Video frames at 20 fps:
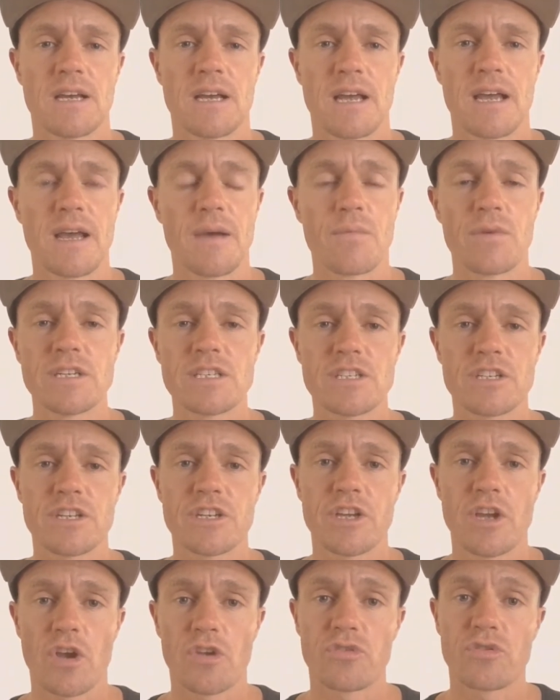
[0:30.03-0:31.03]
And we're just going
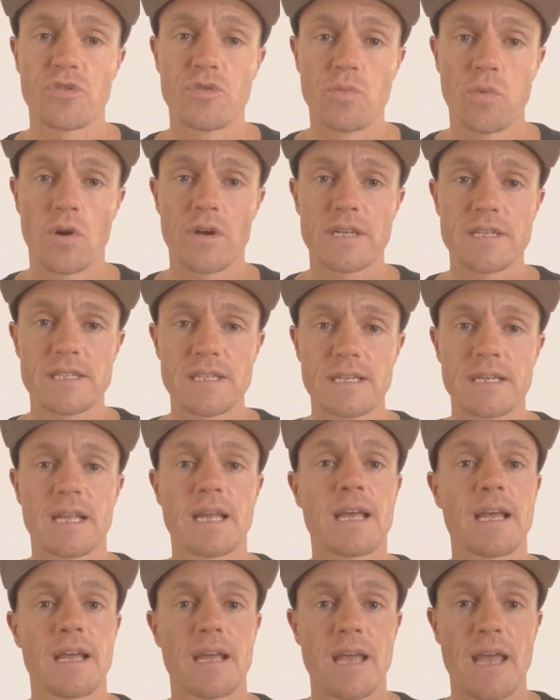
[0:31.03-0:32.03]
to go through what is it,
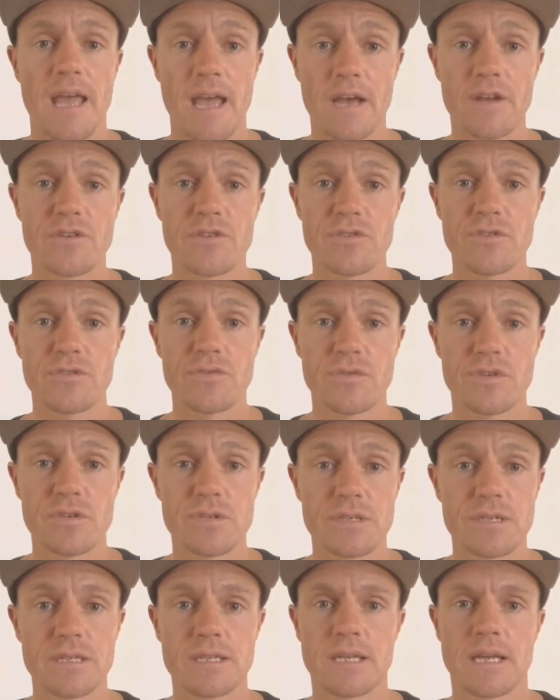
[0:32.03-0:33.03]
how do you
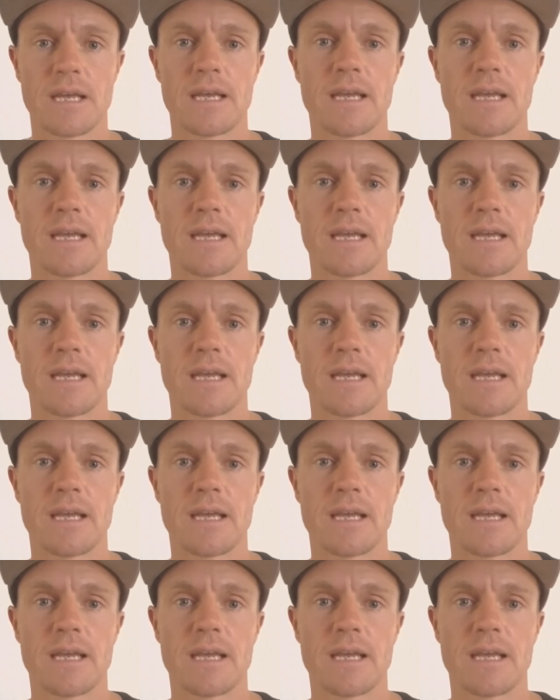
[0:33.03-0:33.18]
use it,